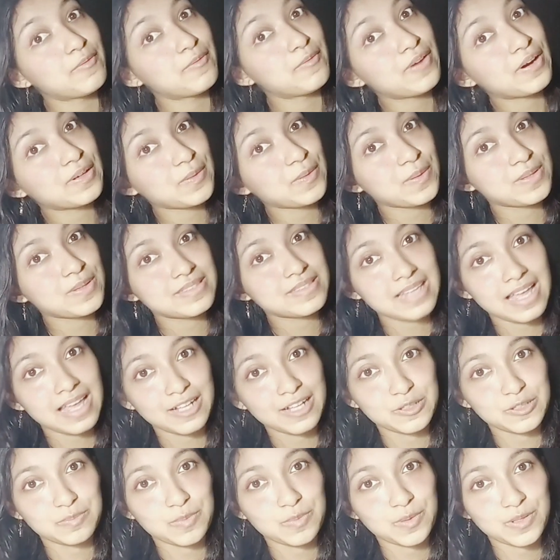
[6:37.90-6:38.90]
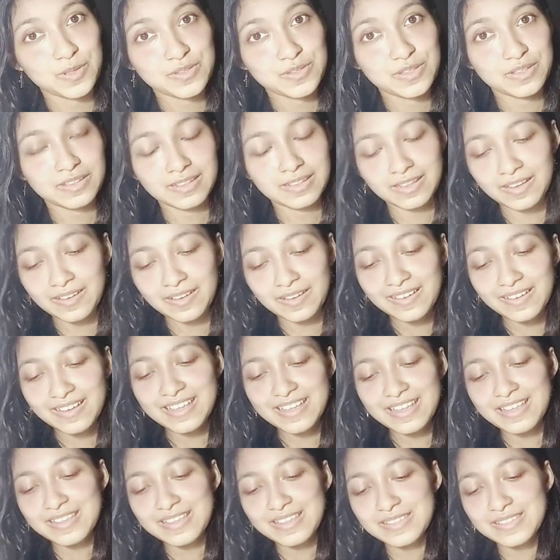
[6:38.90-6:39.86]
I'm a very nostalgic person, you know.